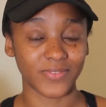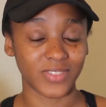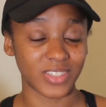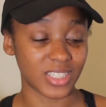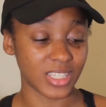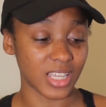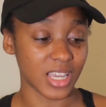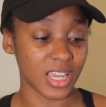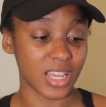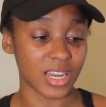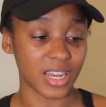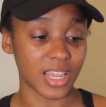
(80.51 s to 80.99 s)

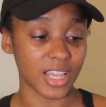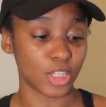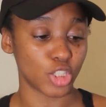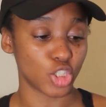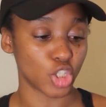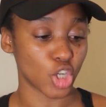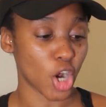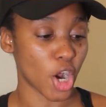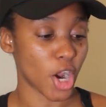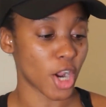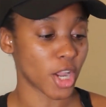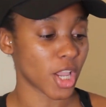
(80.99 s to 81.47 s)
seen in
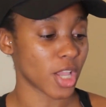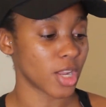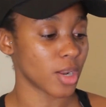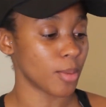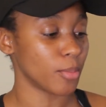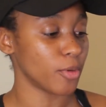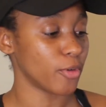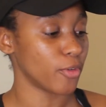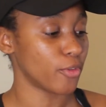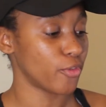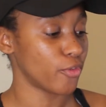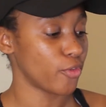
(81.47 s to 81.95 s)

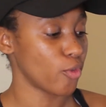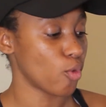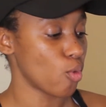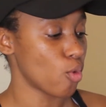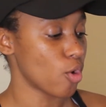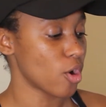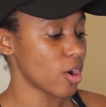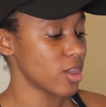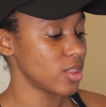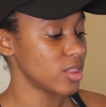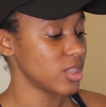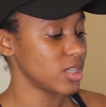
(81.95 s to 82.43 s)
Target before.